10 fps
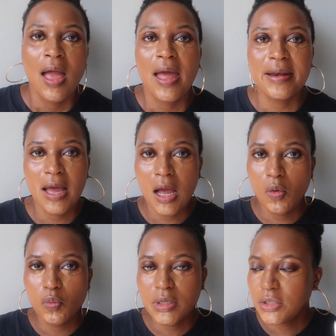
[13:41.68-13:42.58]
And
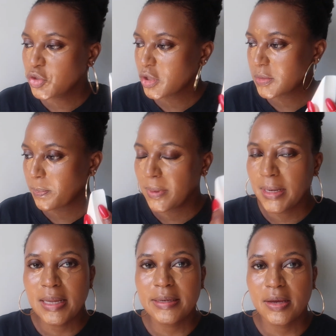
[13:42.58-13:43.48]
now we just
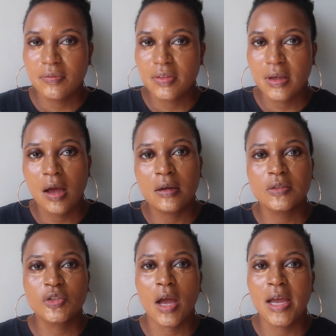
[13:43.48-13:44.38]
blend everything
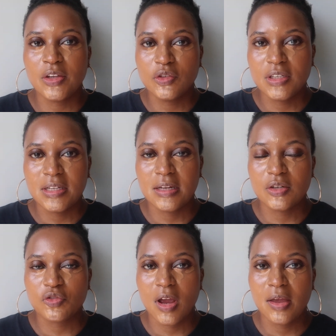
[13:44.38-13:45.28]
out. So I usually let
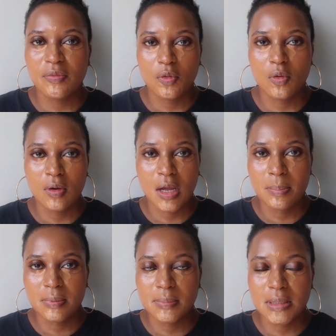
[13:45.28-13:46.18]
it dry for a
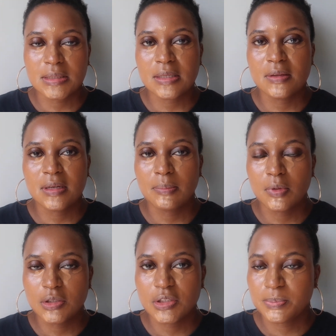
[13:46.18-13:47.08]
couple of minutes, and then I'm
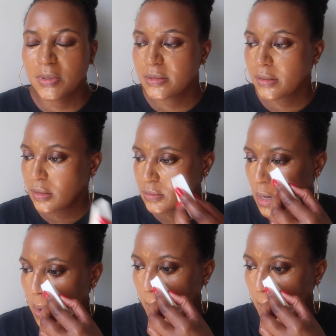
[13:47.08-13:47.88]
going to just blend it out.